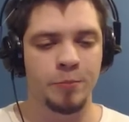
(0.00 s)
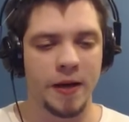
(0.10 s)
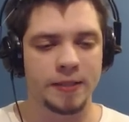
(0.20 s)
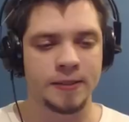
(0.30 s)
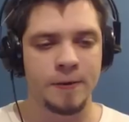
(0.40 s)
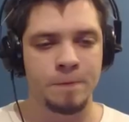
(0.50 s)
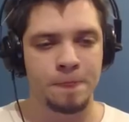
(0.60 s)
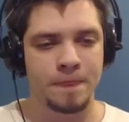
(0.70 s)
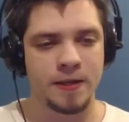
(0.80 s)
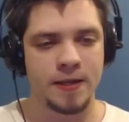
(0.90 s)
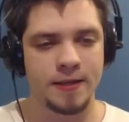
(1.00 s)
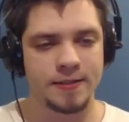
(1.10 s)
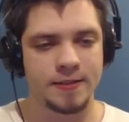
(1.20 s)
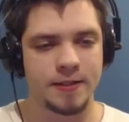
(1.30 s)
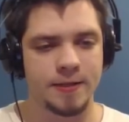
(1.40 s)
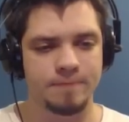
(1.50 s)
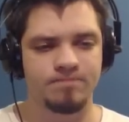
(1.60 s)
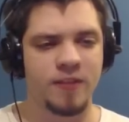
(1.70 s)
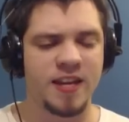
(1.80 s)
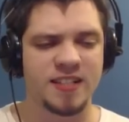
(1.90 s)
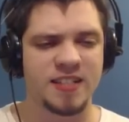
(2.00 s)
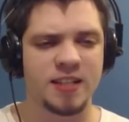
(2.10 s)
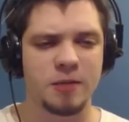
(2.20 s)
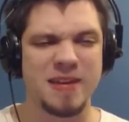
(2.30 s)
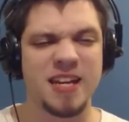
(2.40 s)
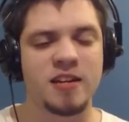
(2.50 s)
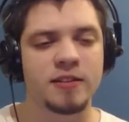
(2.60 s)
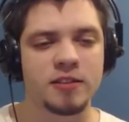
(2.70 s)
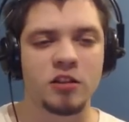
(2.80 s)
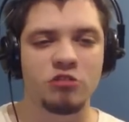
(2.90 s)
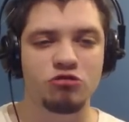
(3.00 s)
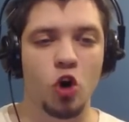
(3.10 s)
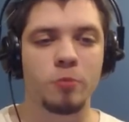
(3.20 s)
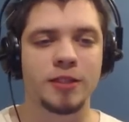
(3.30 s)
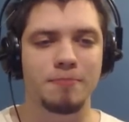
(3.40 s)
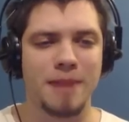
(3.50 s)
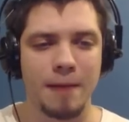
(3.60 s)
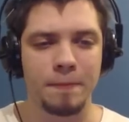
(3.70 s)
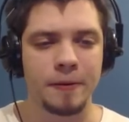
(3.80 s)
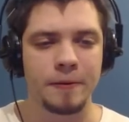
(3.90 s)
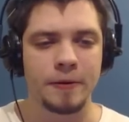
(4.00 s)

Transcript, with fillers: but his little minions roam the map.